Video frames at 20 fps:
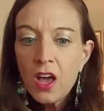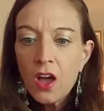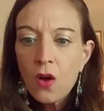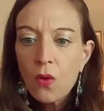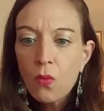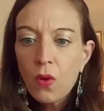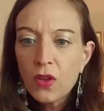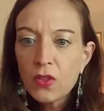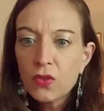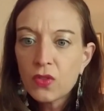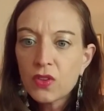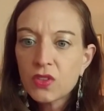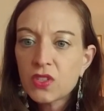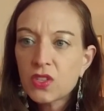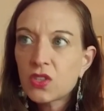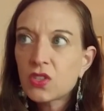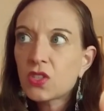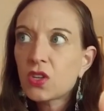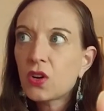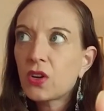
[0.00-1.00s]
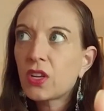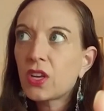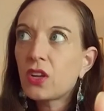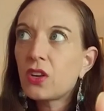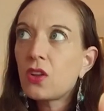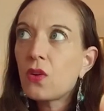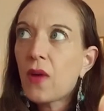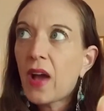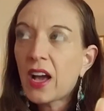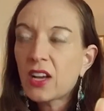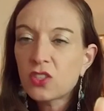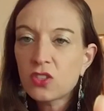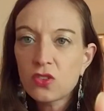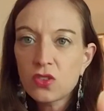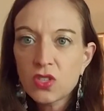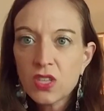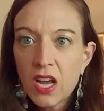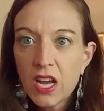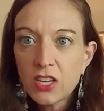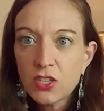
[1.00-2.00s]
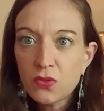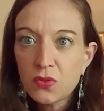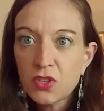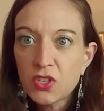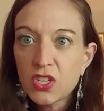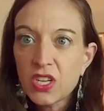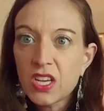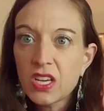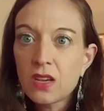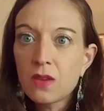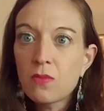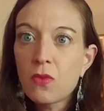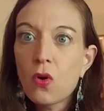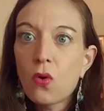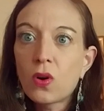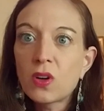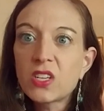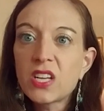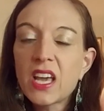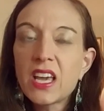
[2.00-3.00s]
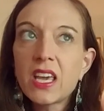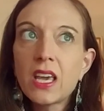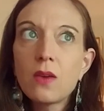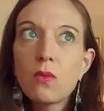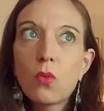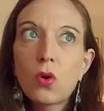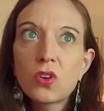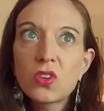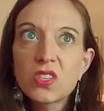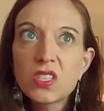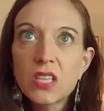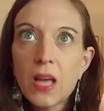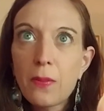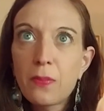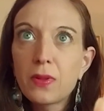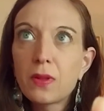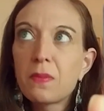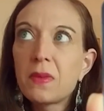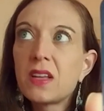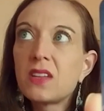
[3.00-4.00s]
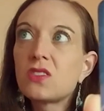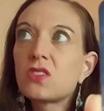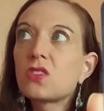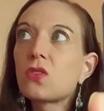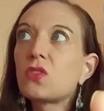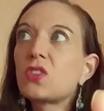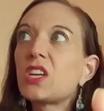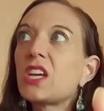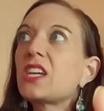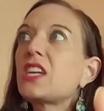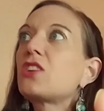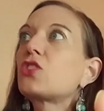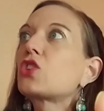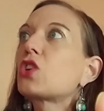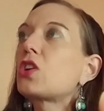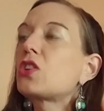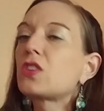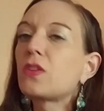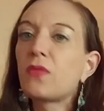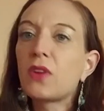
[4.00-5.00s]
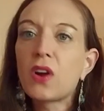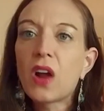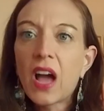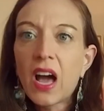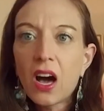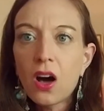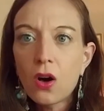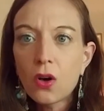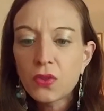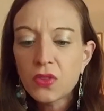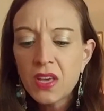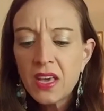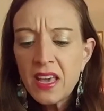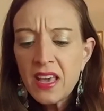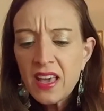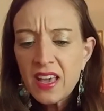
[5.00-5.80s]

whether this is starting a new exercise regime or taking more supplements or taking charge of your health,